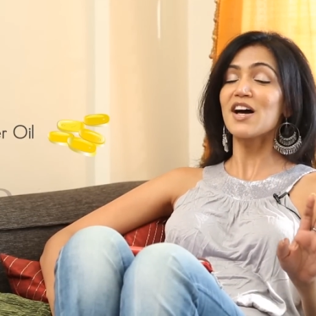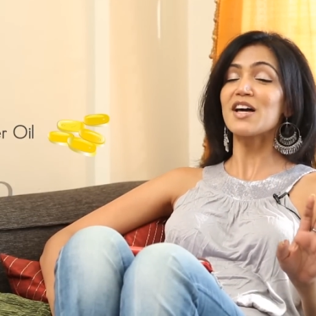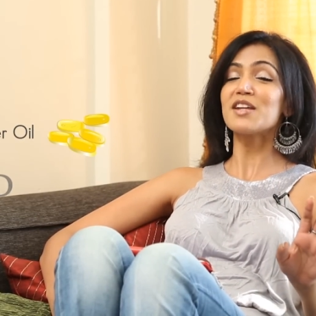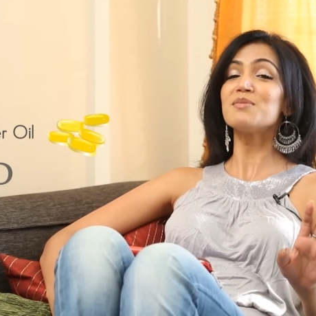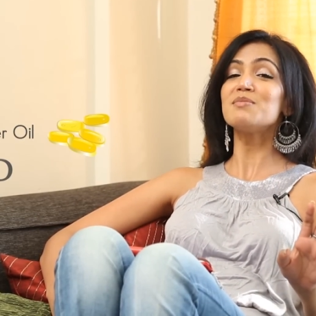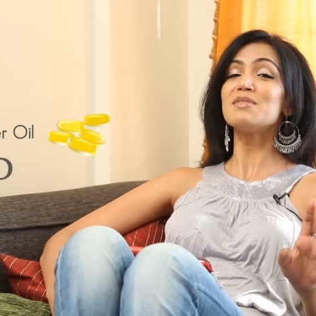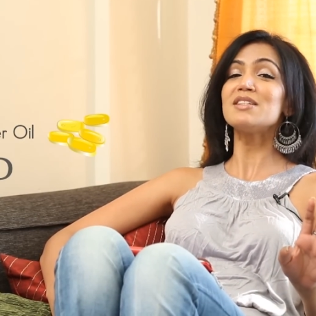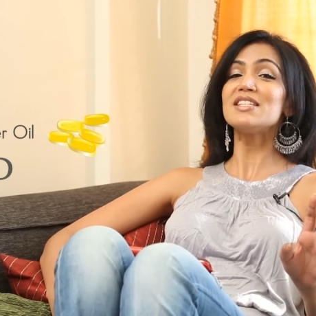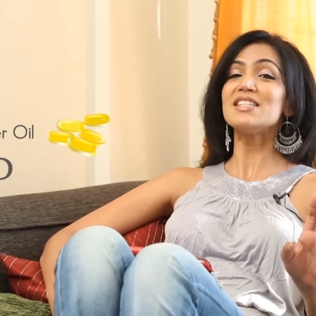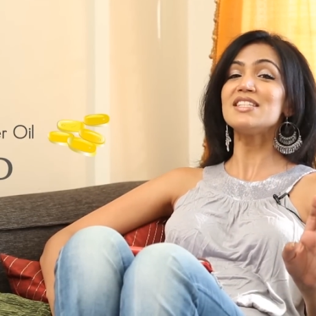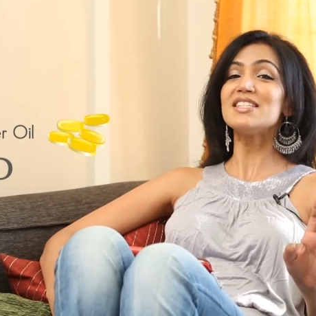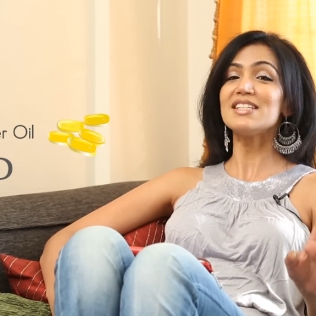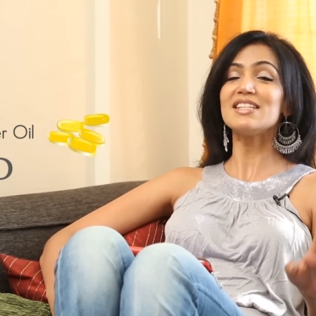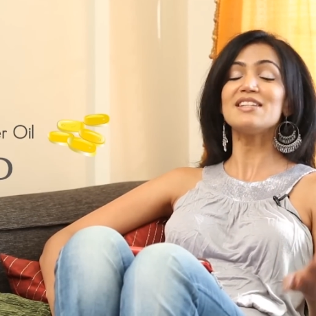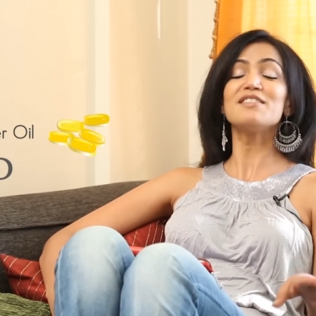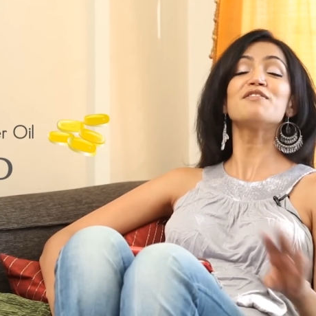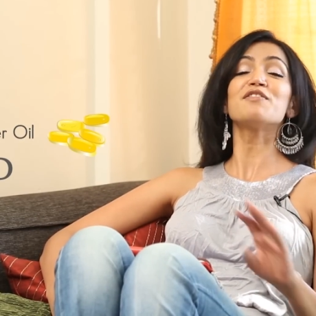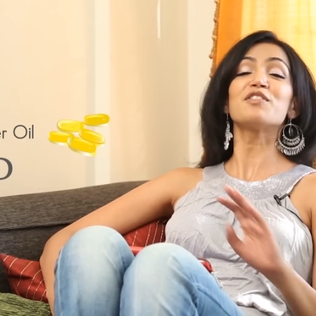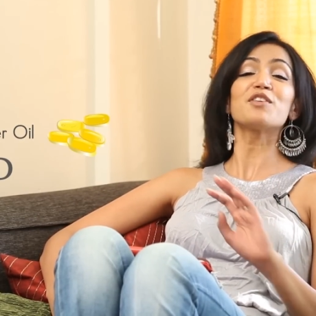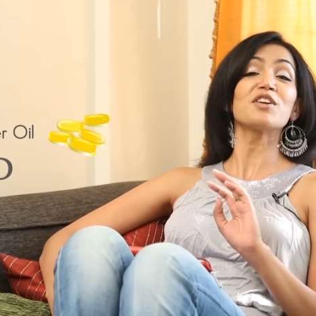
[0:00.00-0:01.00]
vitamin
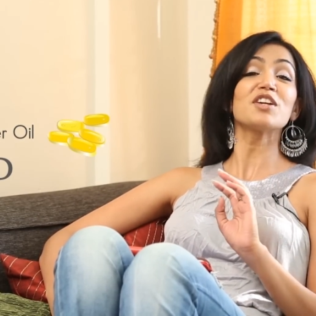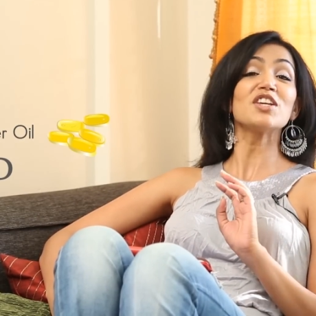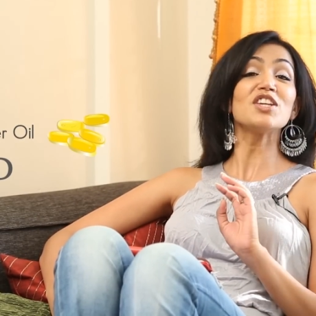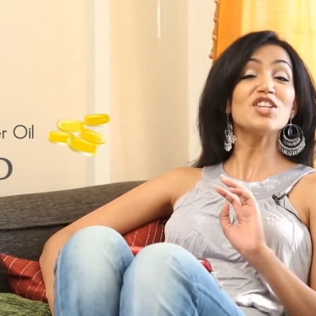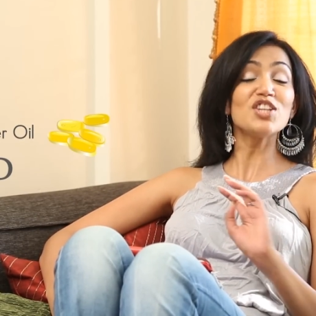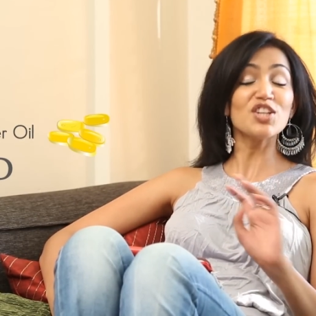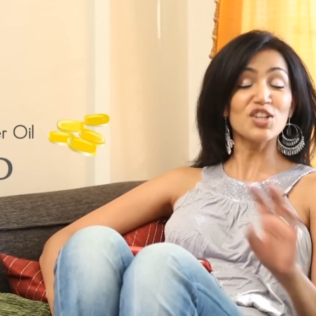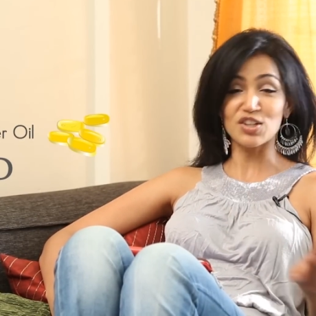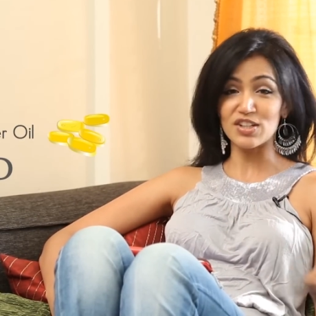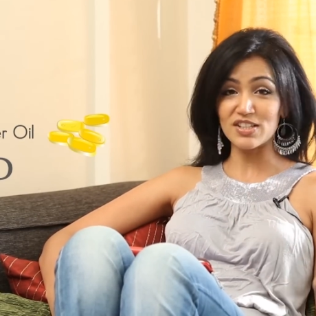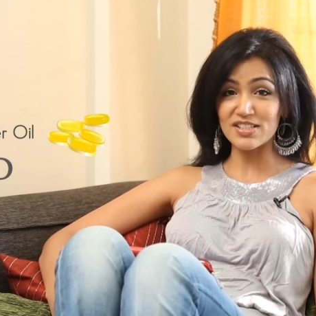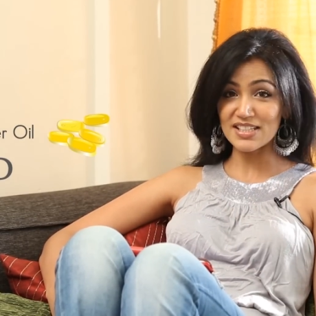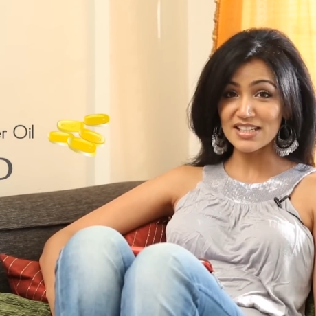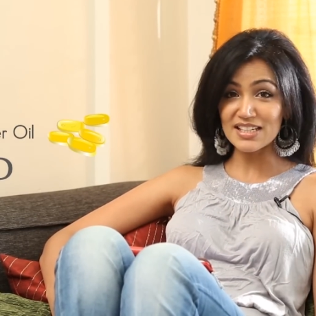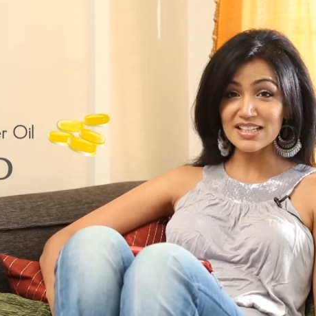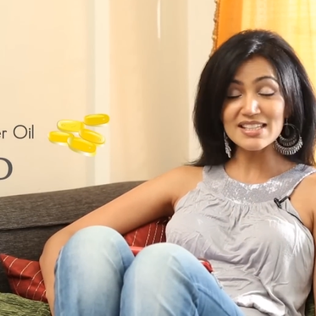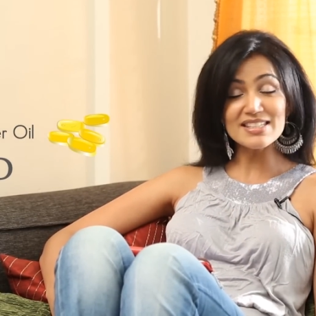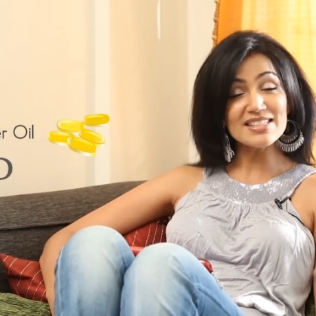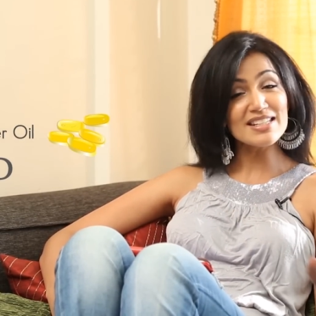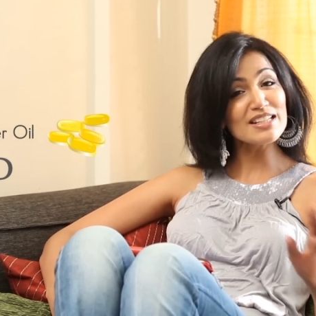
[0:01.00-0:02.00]
D for years
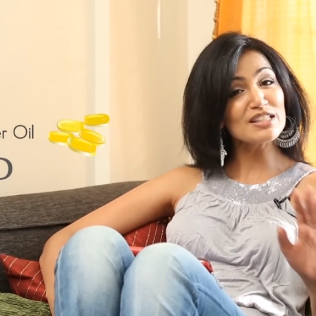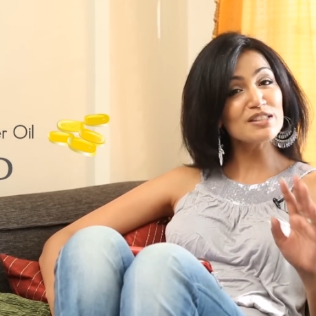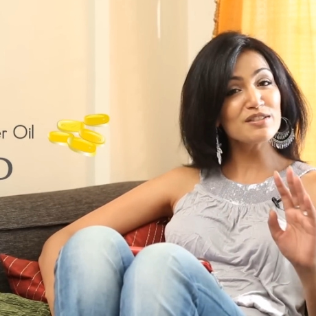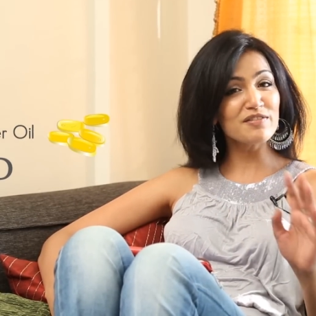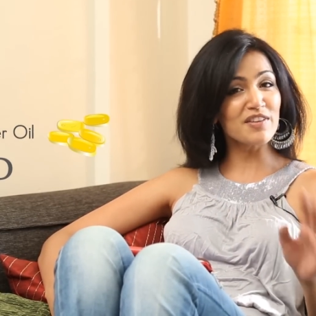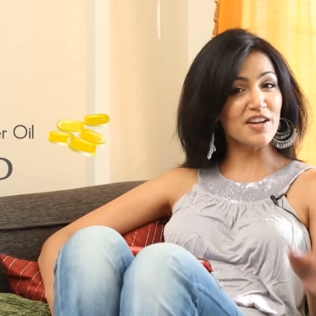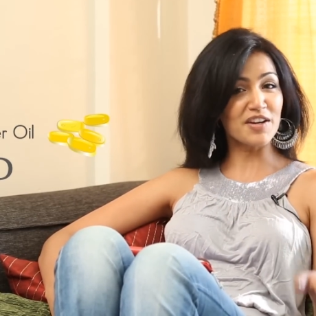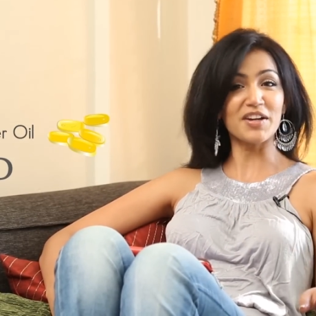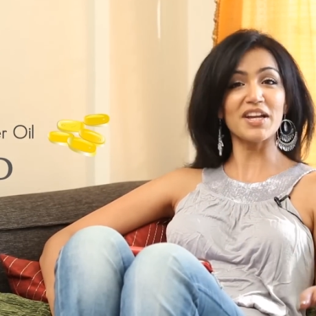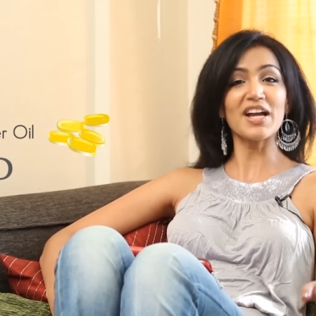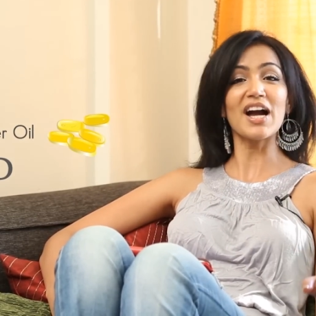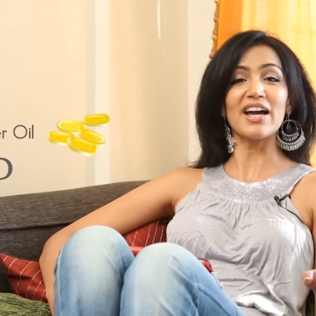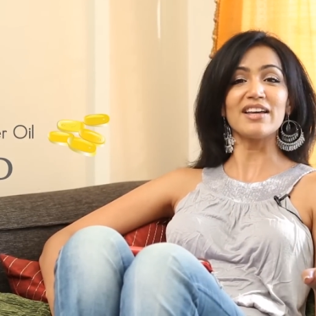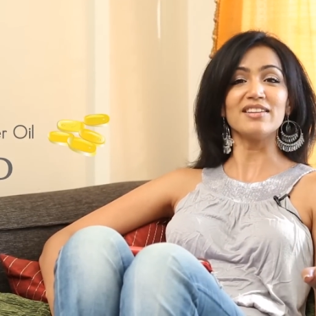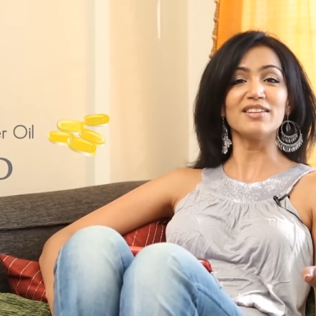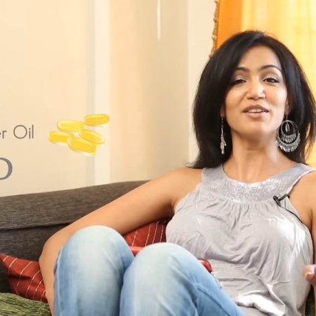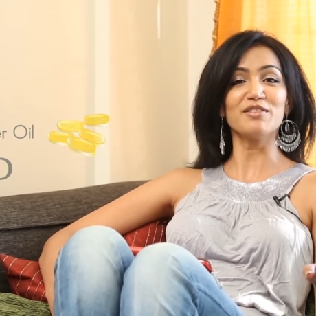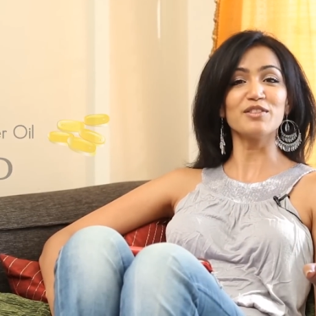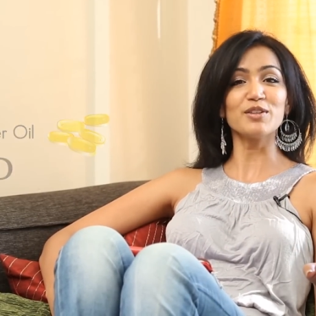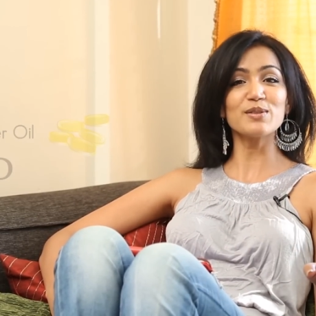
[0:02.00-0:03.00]
and contains very
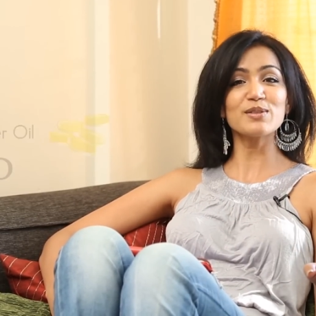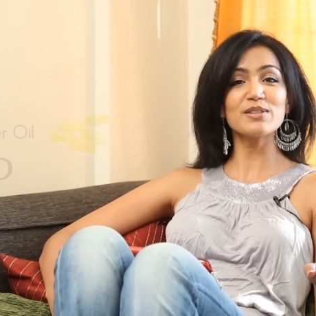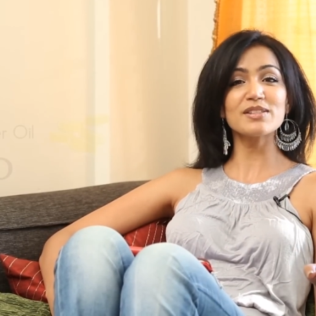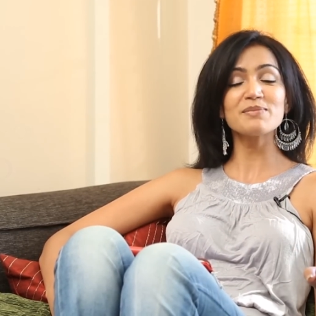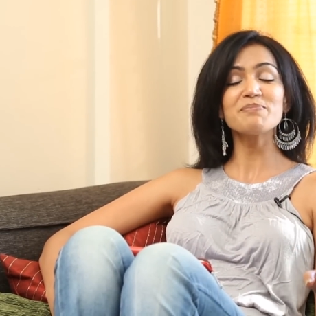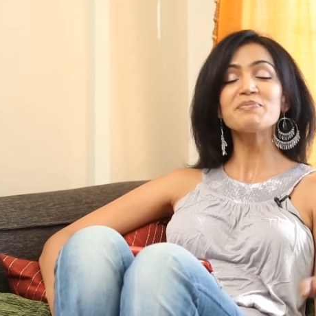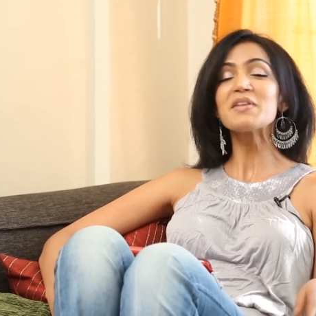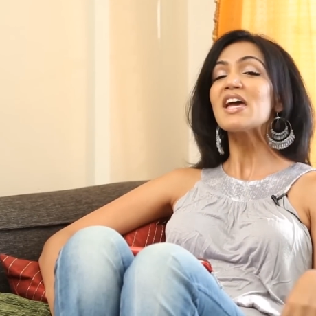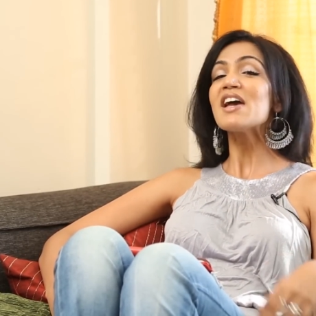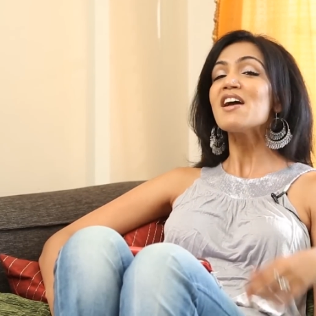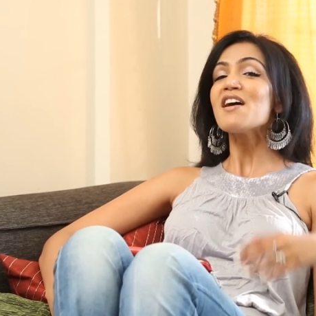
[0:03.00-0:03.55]
high levels.